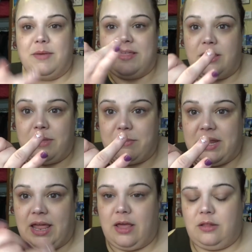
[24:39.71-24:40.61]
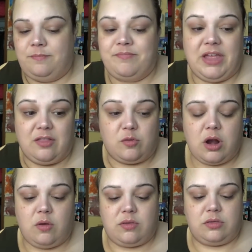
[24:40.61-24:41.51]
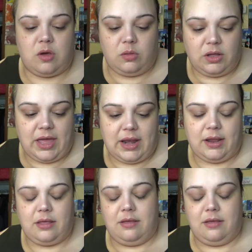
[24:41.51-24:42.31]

Let me tell you about my nail. It's gross. Don't look at it.